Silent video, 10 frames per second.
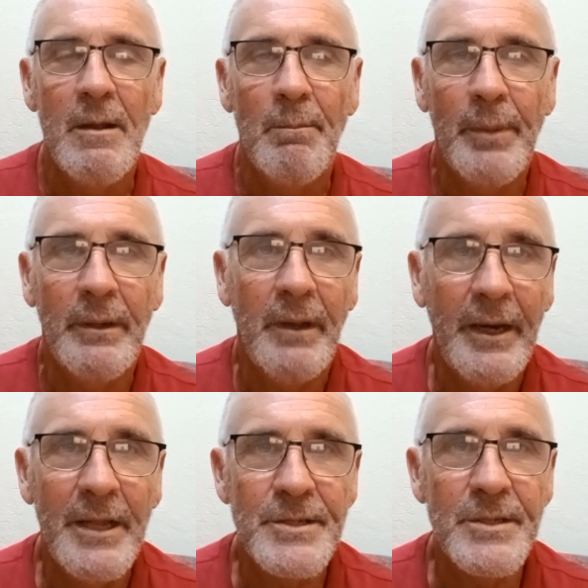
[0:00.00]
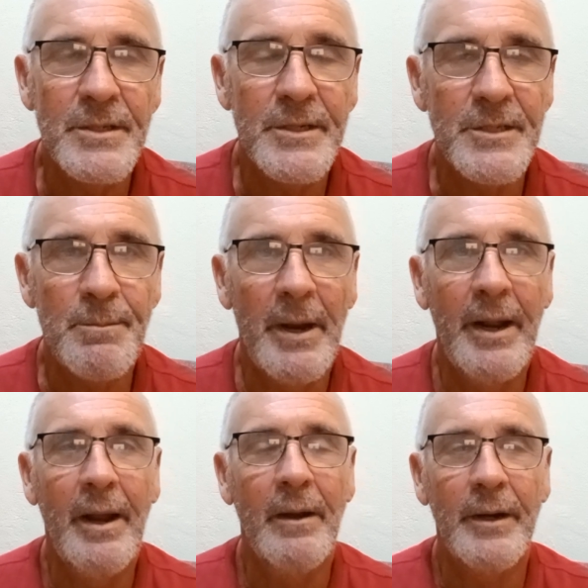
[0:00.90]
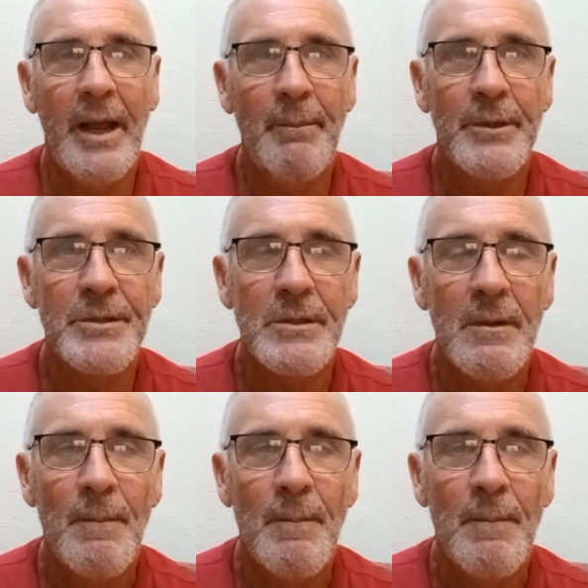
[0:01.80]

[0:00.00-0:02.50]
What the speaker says: But in essence, it doesn't matter how it happens.